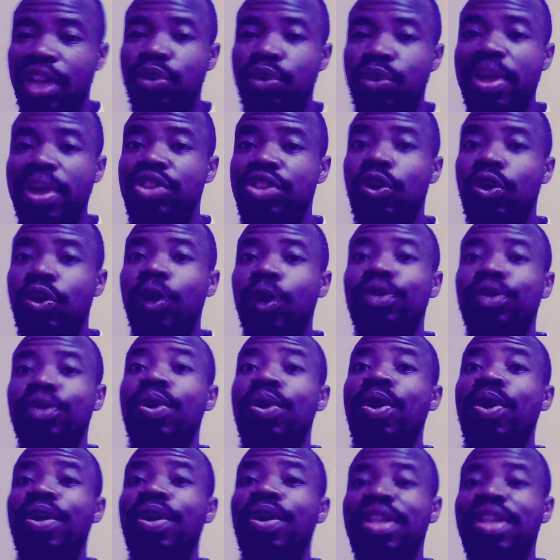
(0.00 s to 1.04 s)
that's why it's
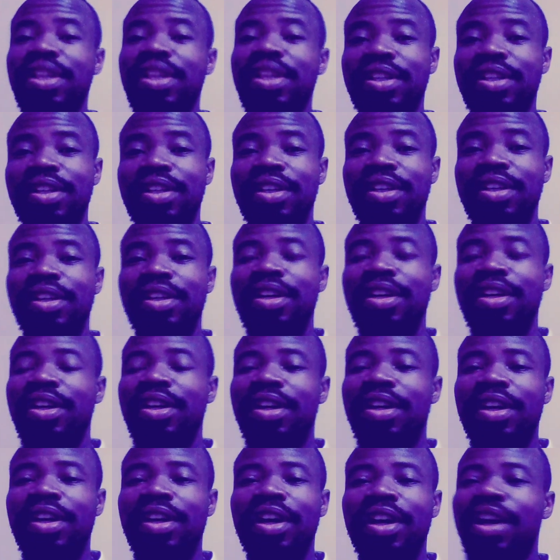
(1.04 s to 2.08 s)
called
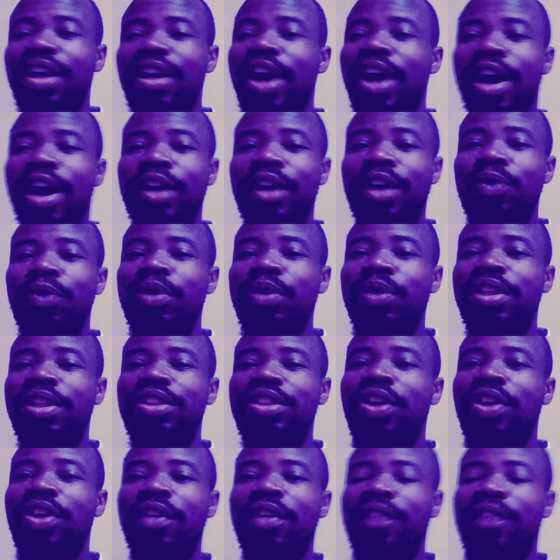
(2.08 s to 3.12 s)
holy, God will
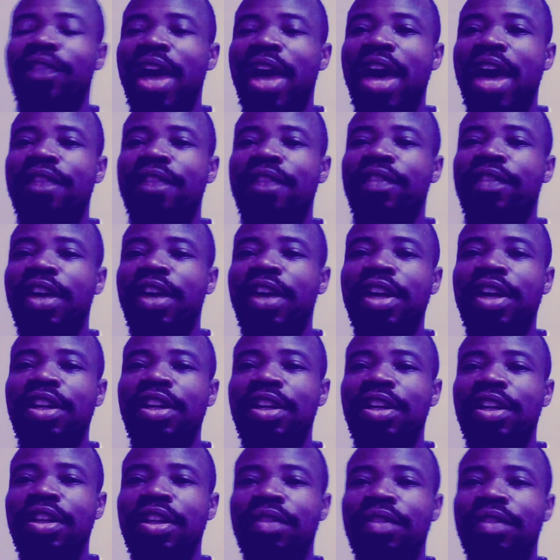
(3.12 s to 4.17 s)
don't have
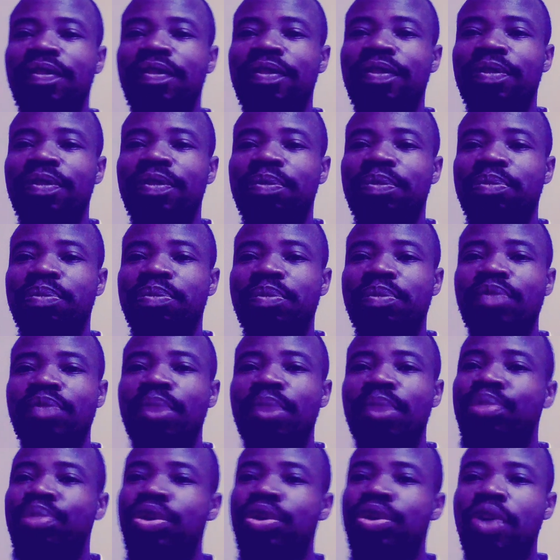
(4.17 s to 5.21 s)

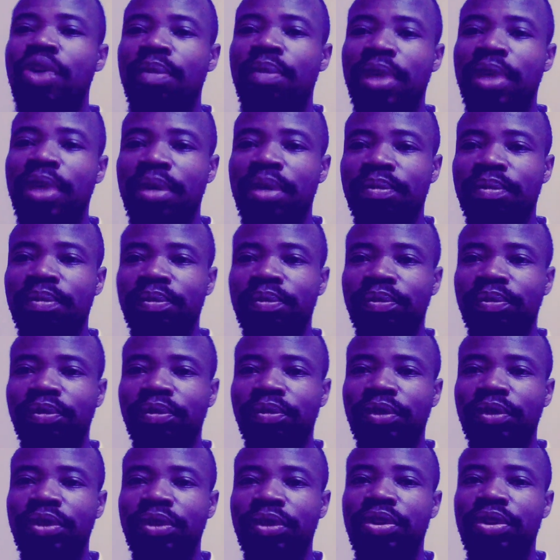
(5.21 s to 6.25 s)
any problem
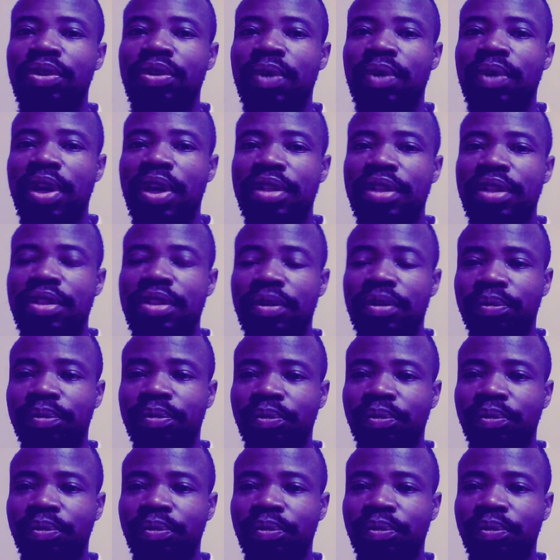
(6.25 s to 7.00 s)
to do what?